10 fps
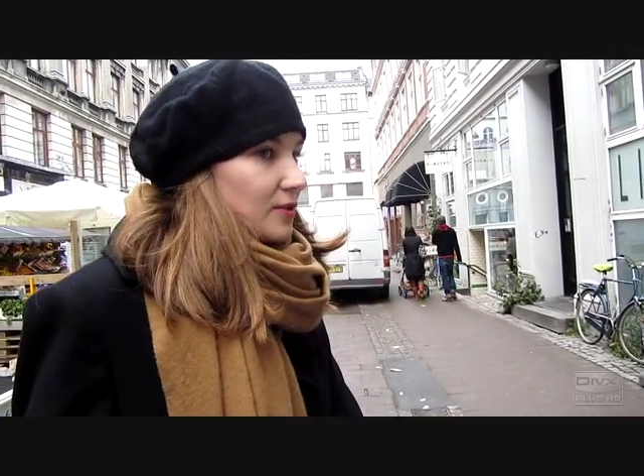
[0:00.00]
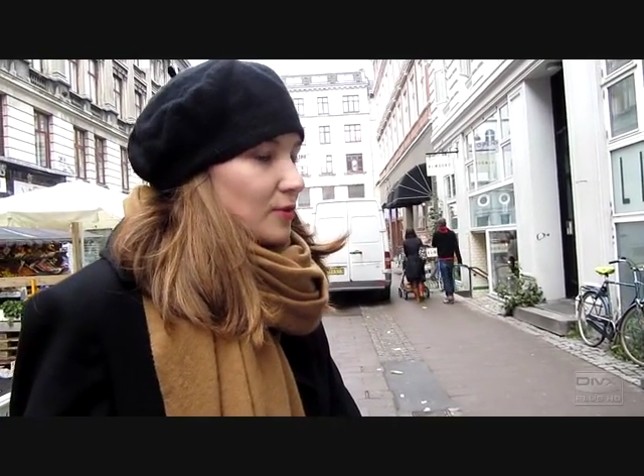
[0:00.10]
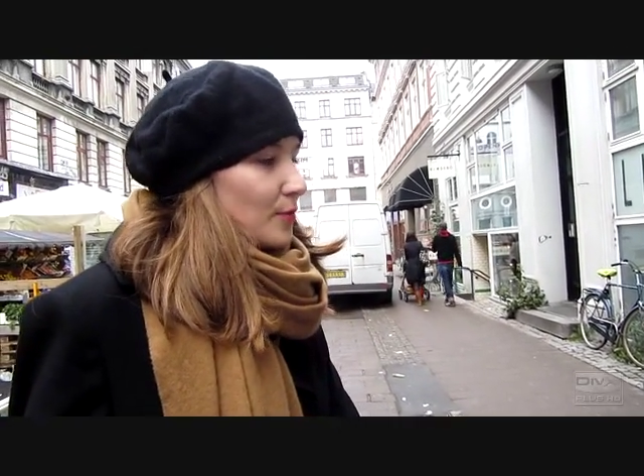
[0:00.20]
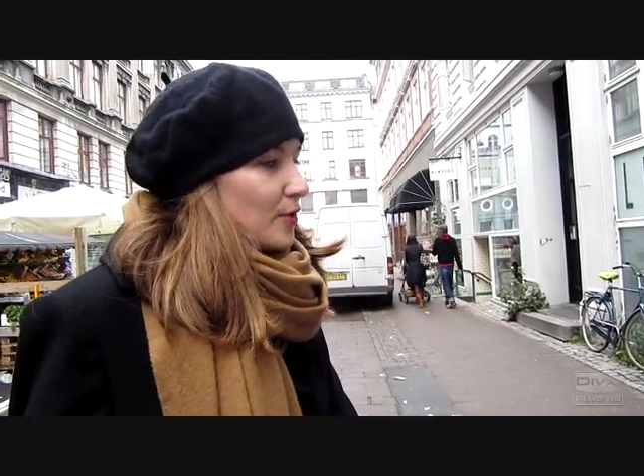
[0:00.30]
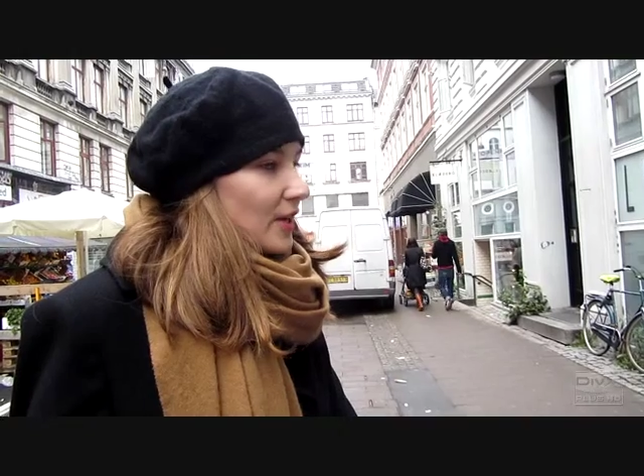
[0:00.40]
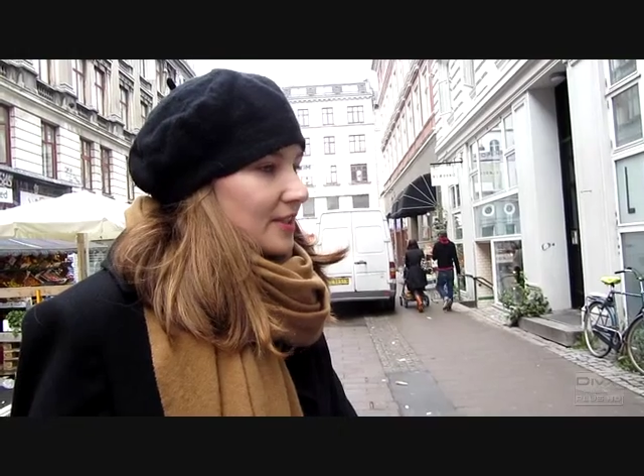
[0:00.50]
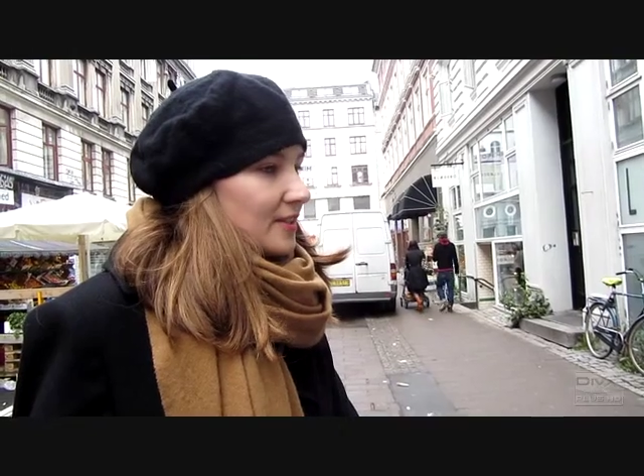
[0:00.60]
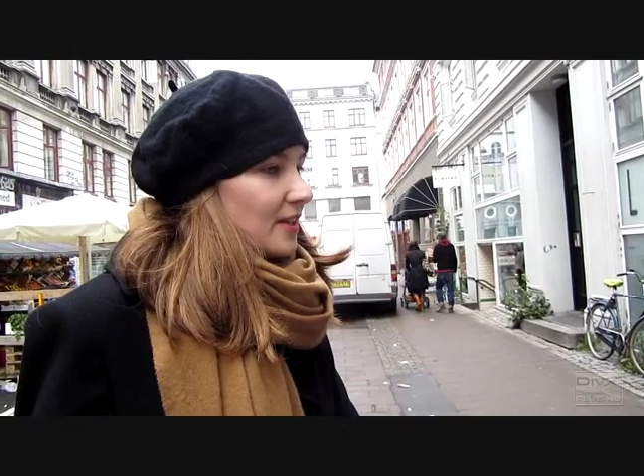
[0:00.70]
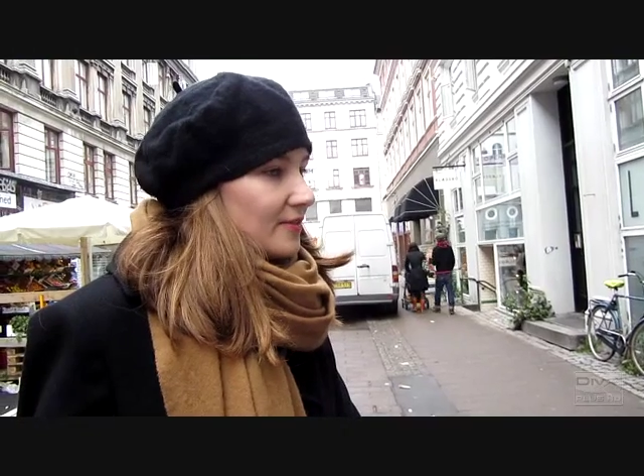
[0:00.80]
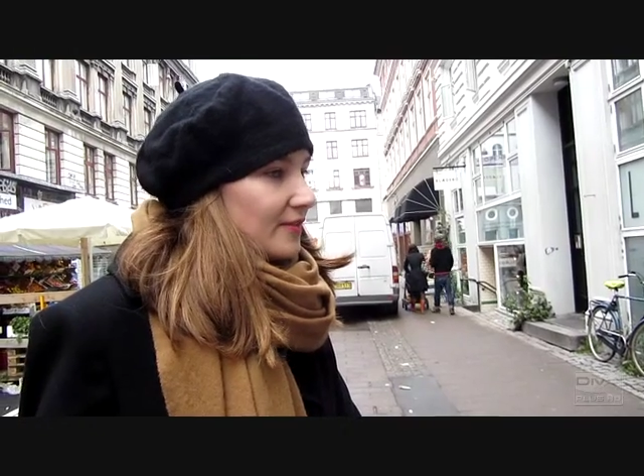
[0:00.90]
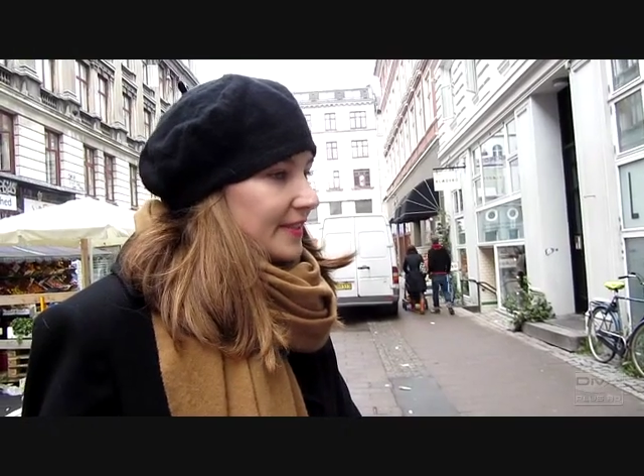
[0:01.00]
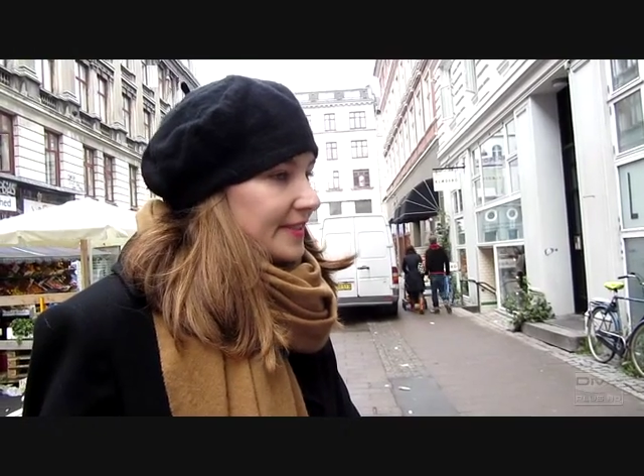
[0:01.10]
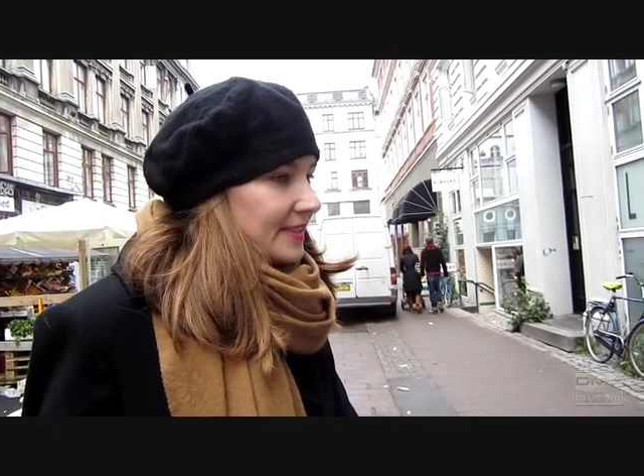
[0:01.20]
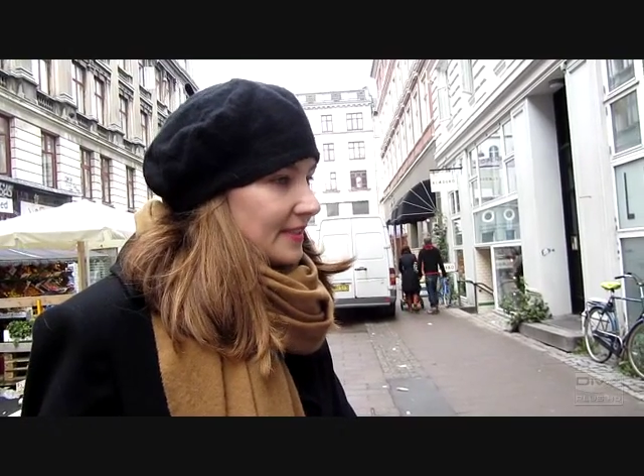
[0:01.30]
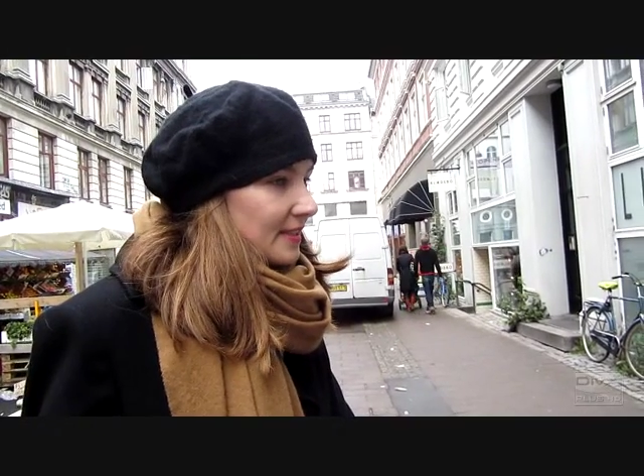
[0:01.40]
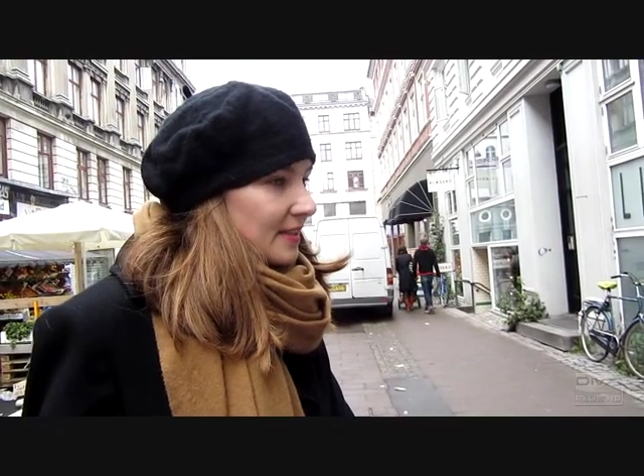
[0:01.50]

super inconvenient.